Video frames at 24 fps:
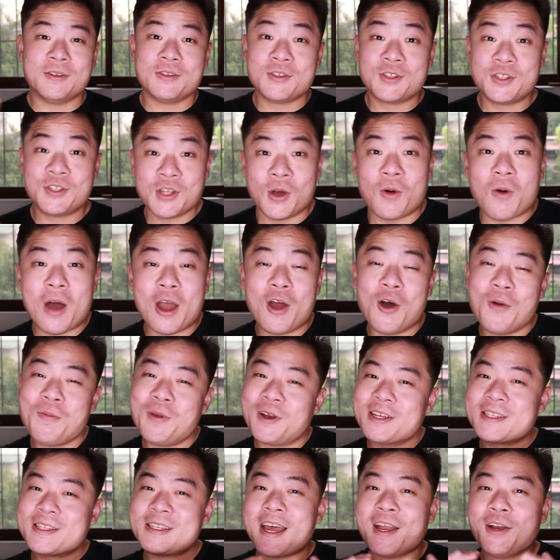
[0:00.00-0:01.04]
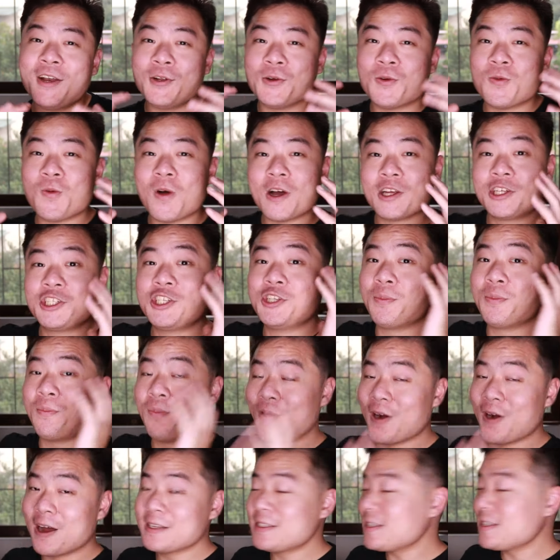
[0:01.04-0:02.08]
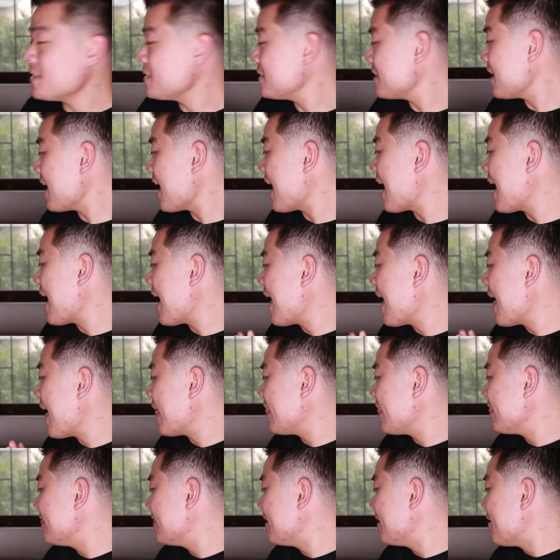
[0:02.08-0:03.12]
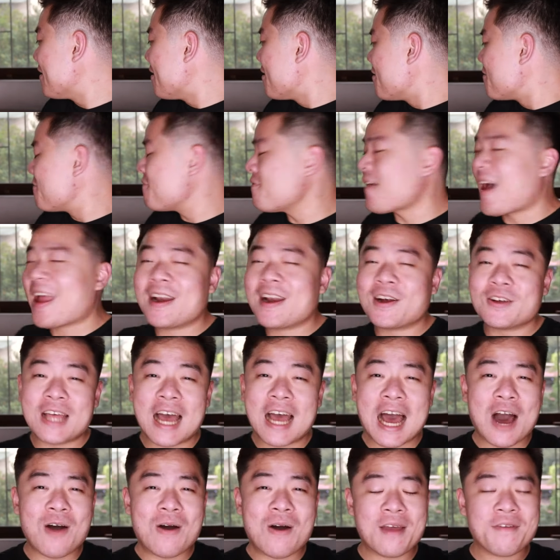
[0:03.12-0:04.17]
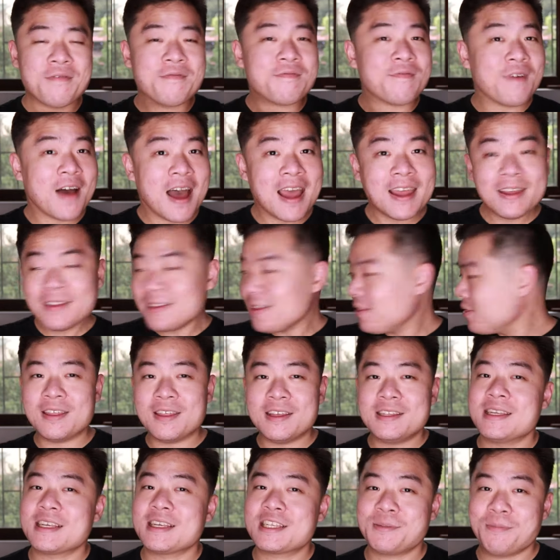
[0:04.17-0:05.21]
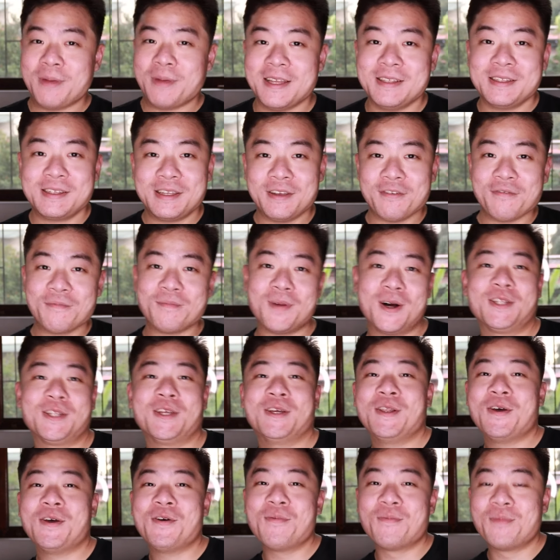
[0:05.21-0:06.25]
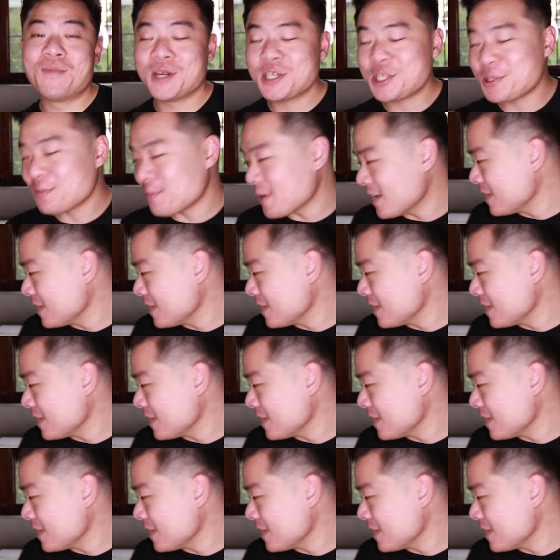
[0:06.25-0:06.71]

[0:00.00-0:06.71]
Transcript: So I hope you're excited to watch the process and find out how I find these expensive Molotow brush